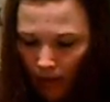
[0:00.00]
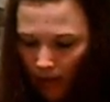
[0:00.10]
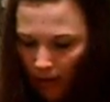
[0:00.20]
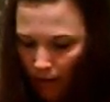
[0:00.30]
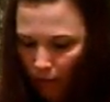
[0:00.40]

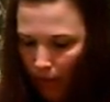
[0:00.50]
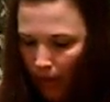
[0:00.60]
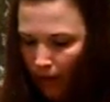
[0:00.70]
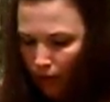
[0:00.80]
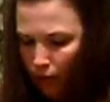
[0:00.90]
I really
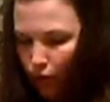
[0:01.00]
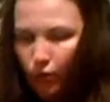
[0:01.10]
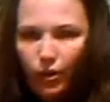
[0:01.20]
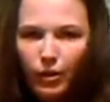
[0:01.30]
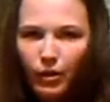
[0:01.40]
love
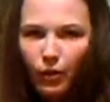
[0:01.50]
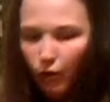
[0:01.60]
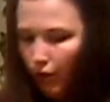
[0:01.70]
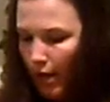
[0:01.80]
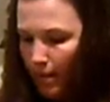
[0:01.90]
beans. They're
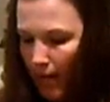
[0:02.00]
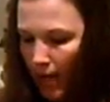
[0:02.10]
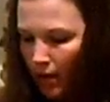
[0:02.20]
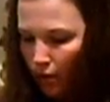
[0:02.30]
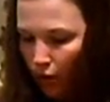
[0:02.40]
just
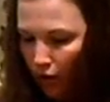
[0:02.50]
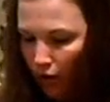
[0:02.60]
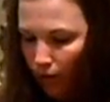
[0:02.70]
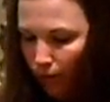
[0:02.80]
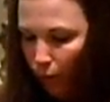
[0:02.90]

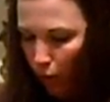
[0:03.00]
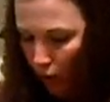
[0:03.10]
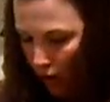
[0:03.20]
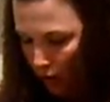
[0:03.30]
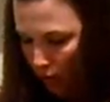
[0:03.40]
creamy, they're
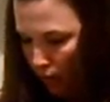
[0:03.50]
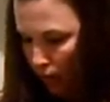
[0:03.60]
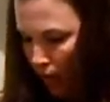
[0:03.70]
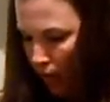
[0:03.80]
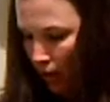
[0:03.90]
good for
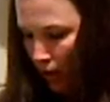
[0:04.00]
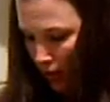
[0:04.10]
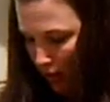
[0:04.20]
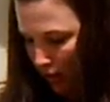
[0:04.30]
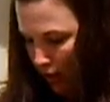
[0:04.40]

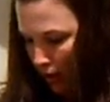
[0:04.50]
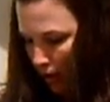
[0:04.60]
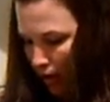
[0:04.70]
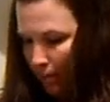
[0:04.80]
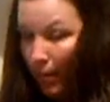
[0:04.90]
you.
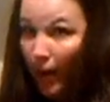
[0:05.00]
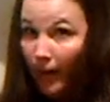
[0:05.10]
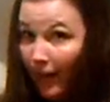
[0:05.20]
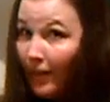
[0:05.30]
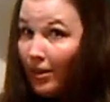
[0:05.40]

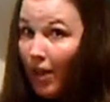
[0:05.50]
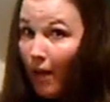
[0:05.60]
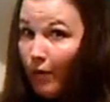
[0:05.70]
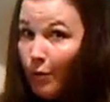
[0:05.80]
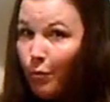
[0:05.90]
My
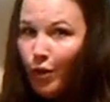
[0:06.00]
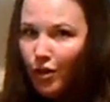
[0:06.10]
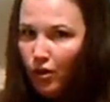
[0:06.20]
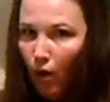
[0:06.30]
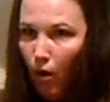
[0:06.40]
kids
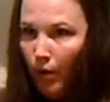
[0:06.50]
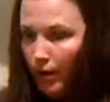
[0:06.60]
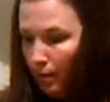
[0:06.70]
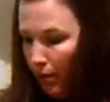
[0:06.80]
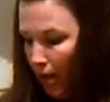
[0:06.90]
love them, which
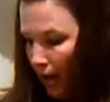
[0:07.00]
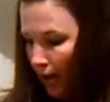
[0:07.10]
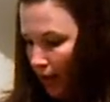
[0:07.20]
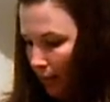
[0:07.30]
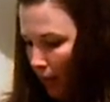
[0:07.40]
is always
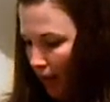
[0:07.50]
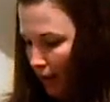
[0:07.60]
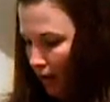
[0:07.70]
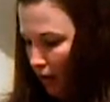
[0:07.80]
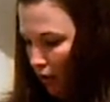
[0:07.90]
a plus
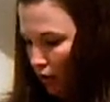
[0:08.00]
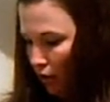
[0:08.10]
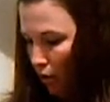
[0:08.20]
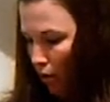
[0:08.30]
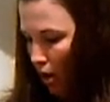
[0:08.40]

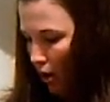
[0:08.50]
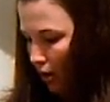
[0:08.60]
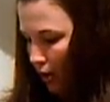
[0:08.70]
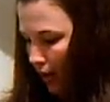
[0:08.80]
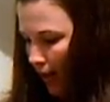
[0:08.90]
because it's
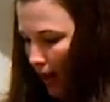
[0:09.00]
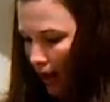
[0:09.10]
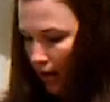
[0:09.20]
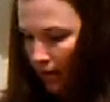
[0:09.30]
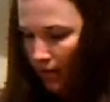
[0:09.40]
so
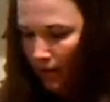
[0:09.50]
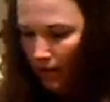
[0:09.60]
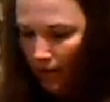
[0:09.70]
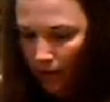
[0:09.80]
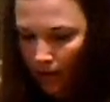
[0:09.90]
hard to get